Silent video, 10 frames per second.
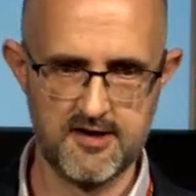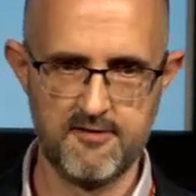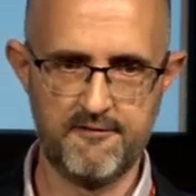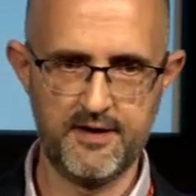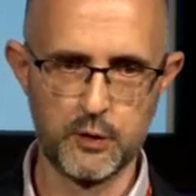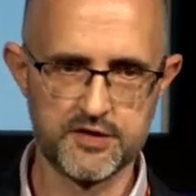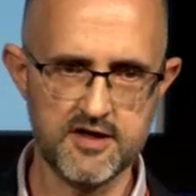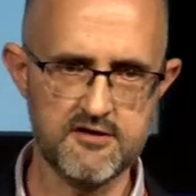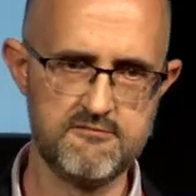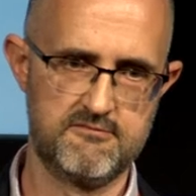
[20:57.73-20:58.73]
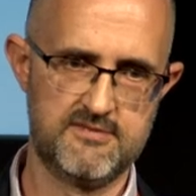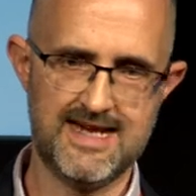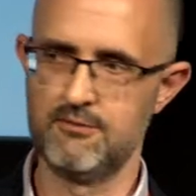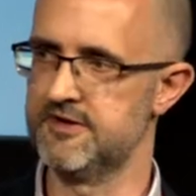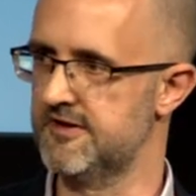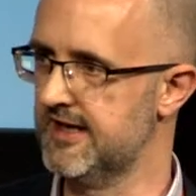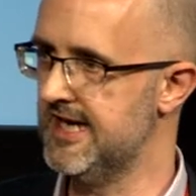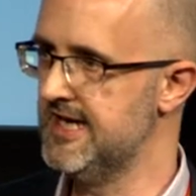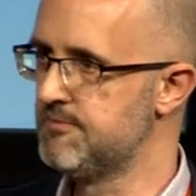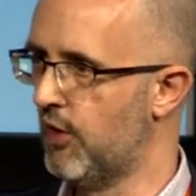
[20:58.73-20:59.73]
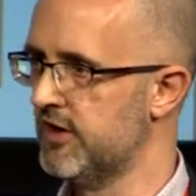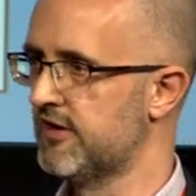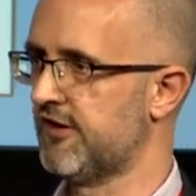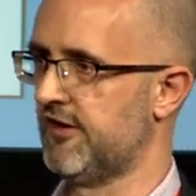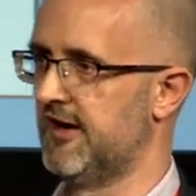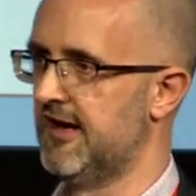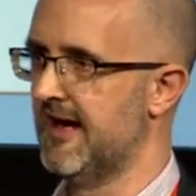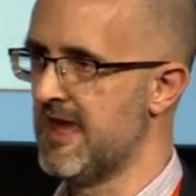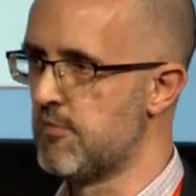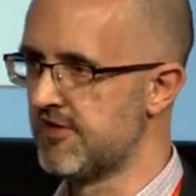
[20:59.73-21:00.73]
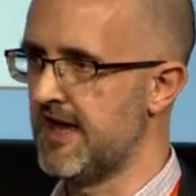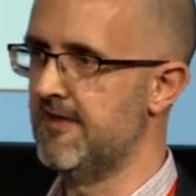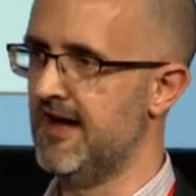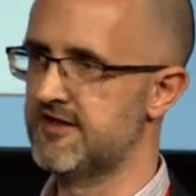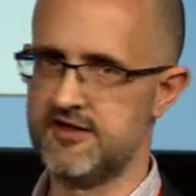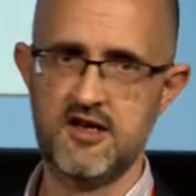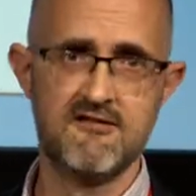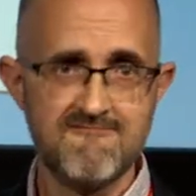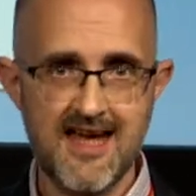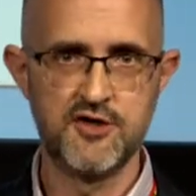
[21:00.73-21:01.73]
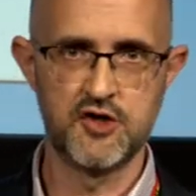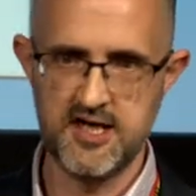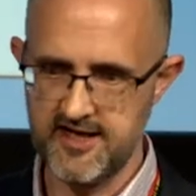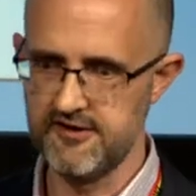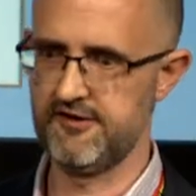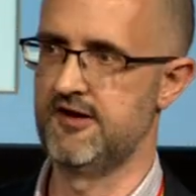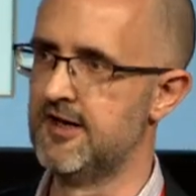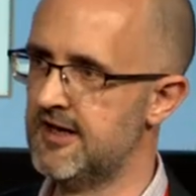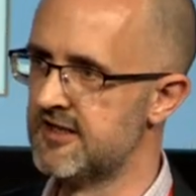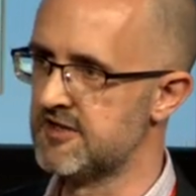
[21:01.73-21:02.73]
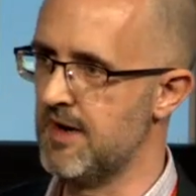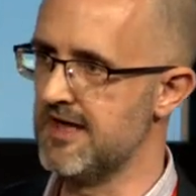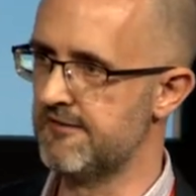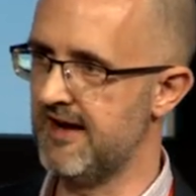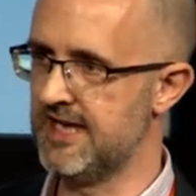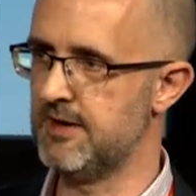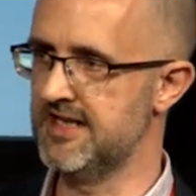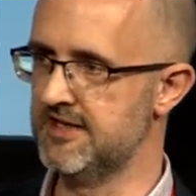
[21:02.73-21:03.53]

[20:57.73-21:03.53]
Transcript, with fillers: filter down to the key points, and then present that to engineers to make the value-adding